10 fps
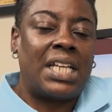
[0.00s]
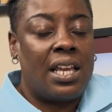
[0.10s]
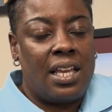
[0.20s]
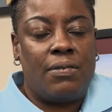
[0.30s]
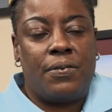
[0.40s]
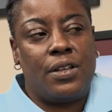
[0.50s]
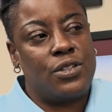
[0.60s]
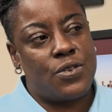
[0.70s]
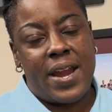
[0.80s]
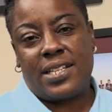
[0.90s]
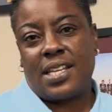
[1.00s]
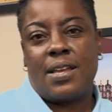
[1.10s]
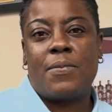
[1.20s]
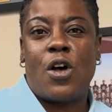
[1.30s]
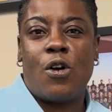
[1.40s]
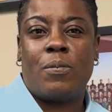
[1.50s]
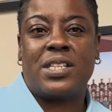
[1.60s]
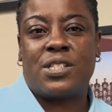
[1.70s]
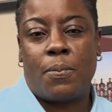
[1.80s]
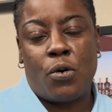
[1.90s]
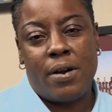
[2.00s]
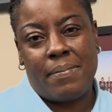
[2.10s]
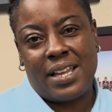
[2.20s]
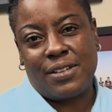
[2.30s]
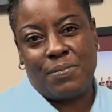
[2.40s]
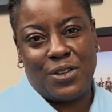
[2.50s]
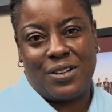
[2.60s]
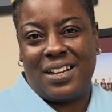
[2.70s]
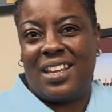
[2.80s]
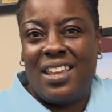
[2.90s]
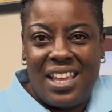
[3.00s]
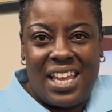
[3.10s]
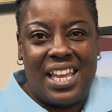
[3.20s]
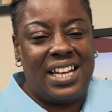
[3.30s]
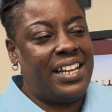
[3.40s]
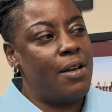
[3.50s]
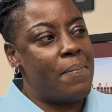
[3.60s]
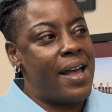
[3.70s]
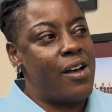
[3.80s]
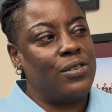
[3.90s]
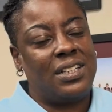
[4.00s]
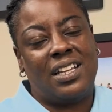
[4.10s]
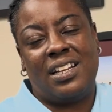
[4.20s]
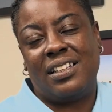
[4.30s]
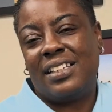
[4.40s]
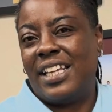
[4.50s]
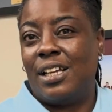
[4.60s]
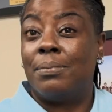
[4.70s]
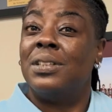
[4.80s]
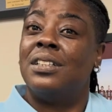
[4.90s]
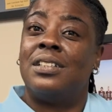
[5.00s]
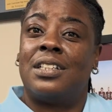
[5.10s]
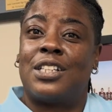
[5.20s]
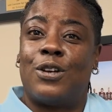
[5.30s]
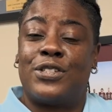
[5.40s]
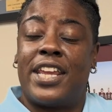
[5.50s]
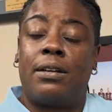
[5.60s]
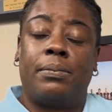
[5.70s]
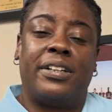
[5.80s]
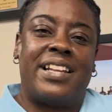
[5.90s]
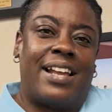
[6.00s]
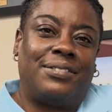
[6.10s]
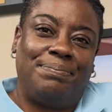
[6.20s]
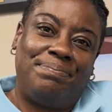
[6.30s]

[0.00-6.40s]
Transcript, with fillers: It feels great to come home and support my community and help out and help Coach Gabbert out.